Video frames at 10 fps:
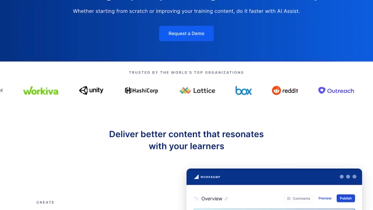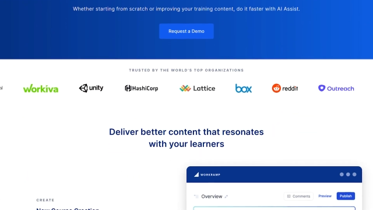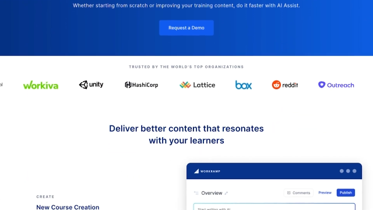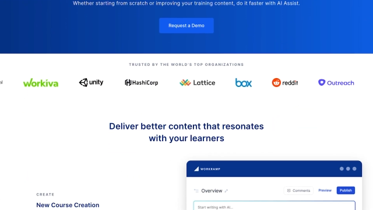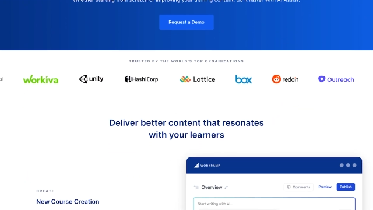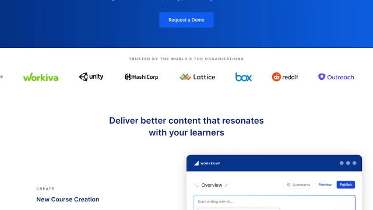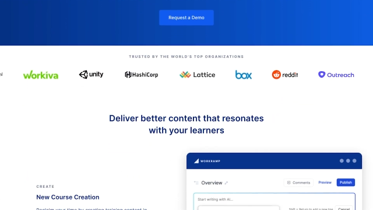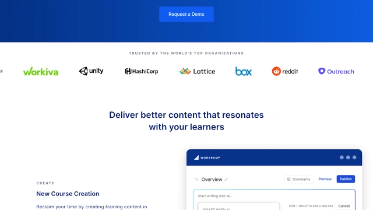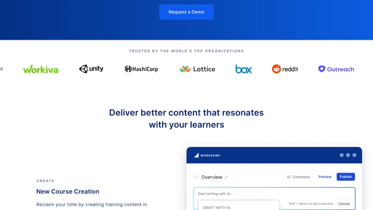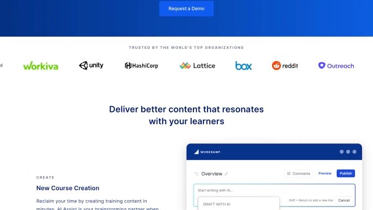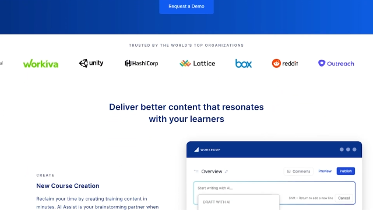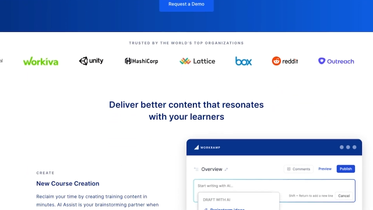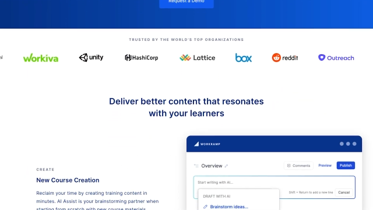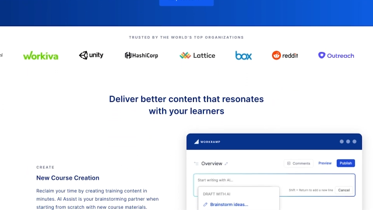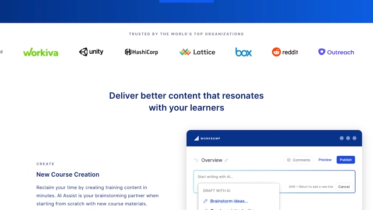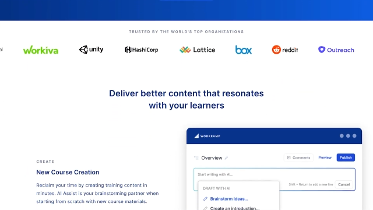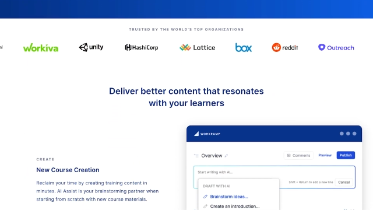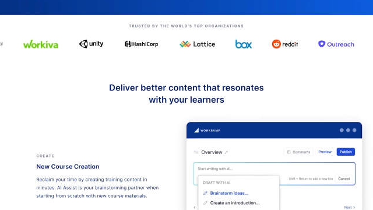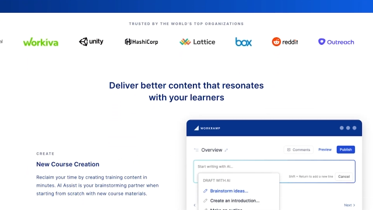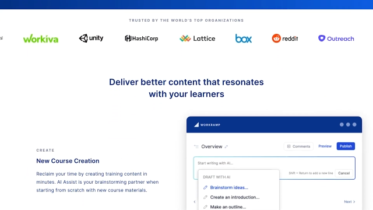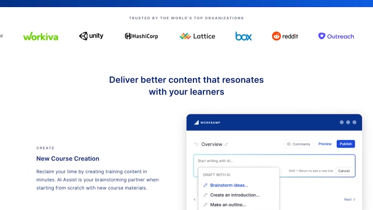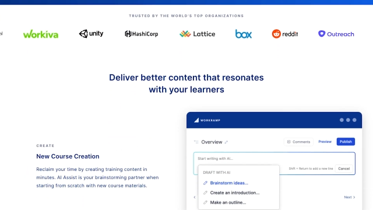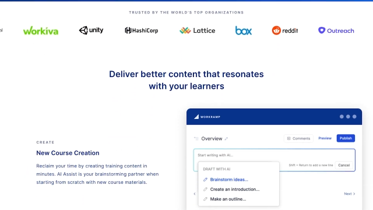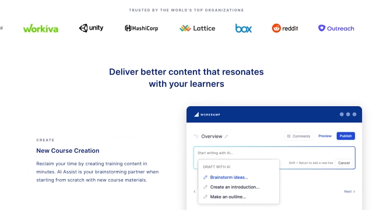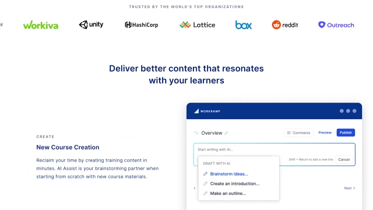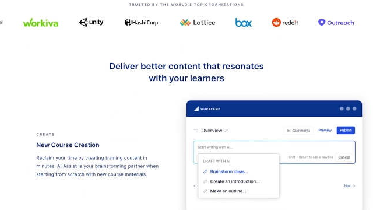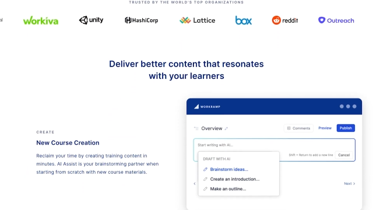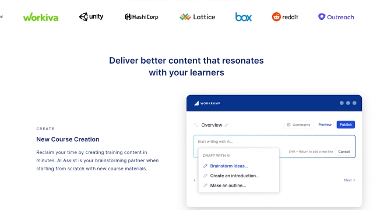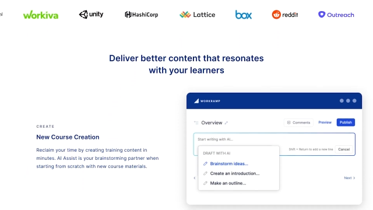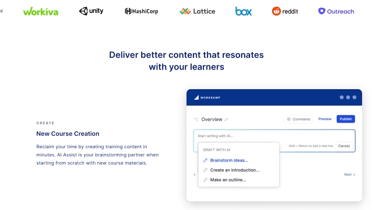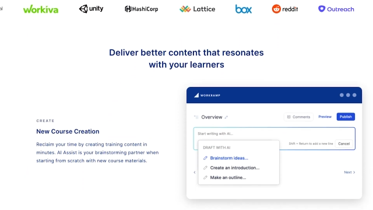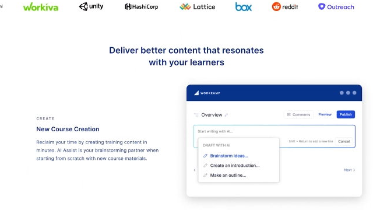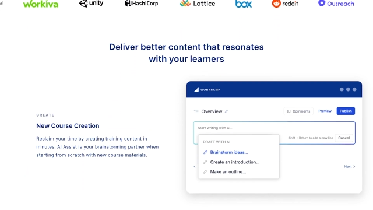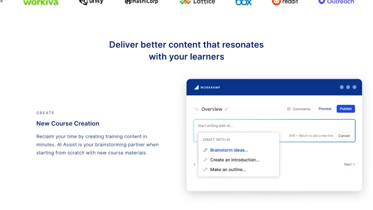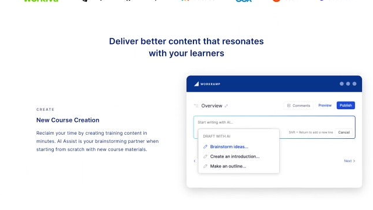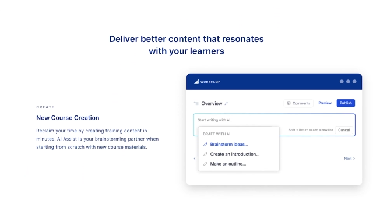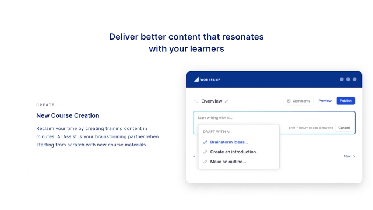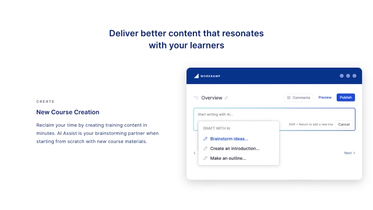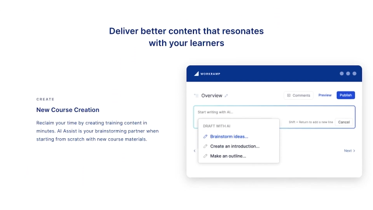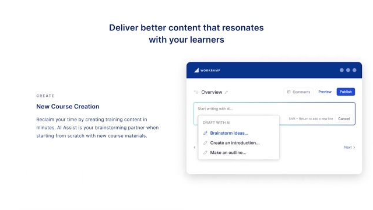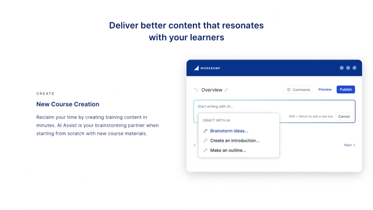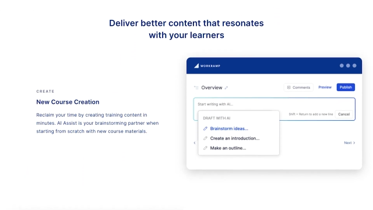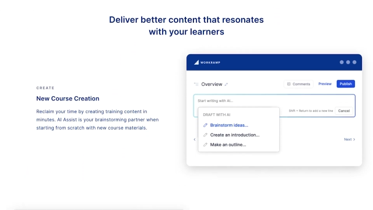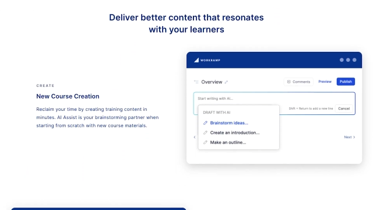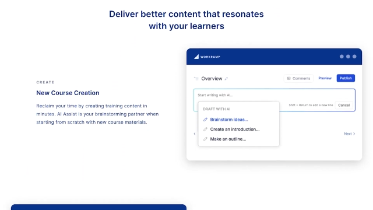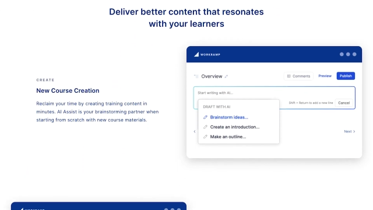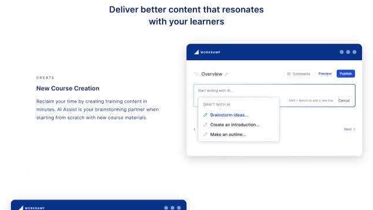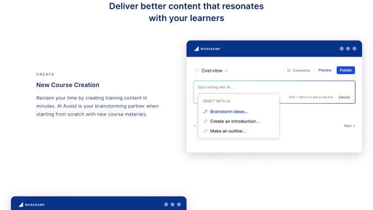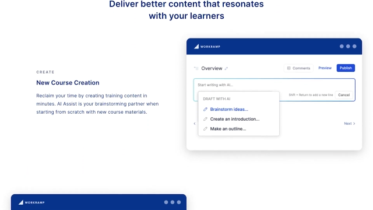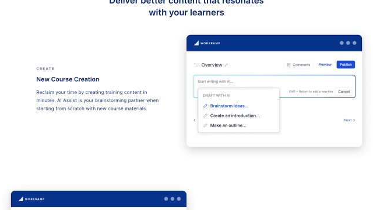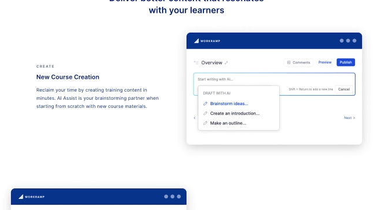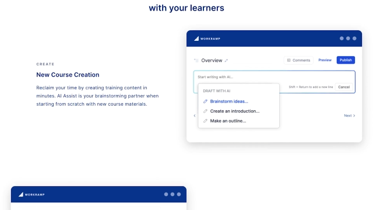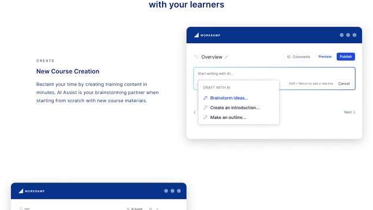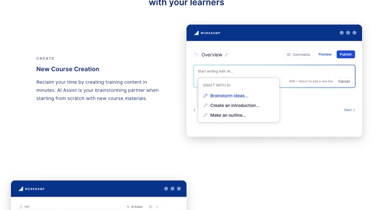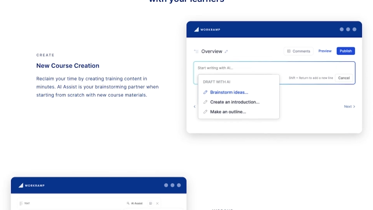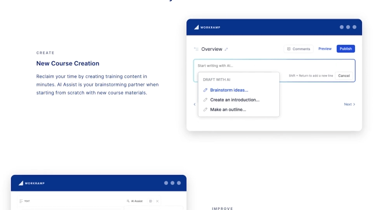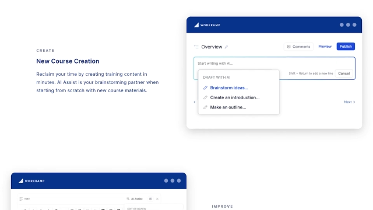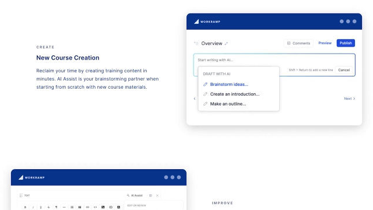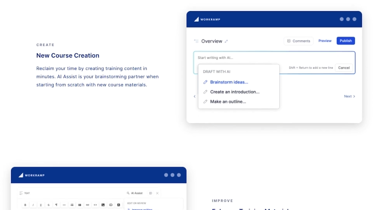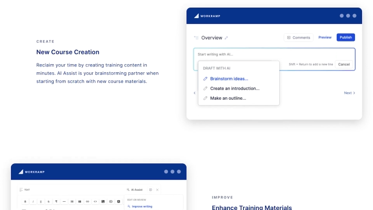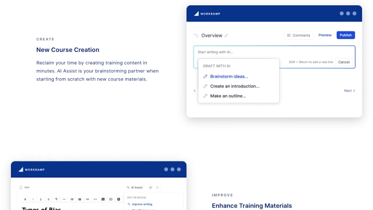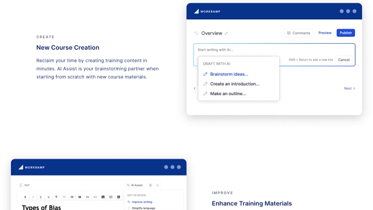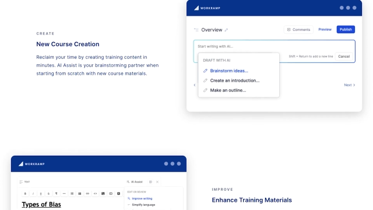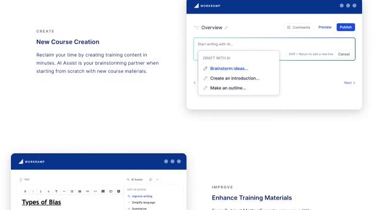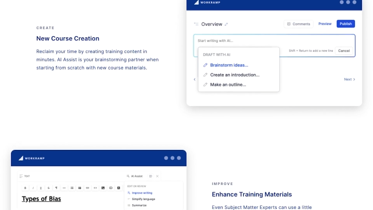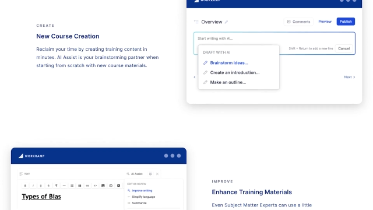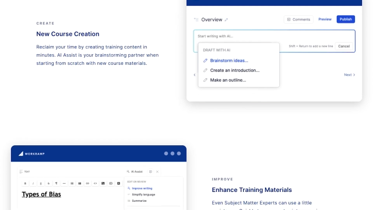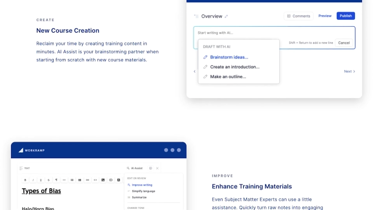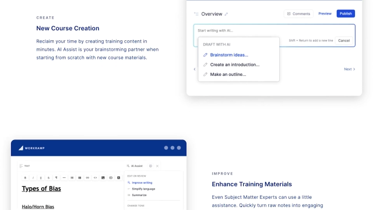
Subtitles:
No face is visible, so there are no lips to read.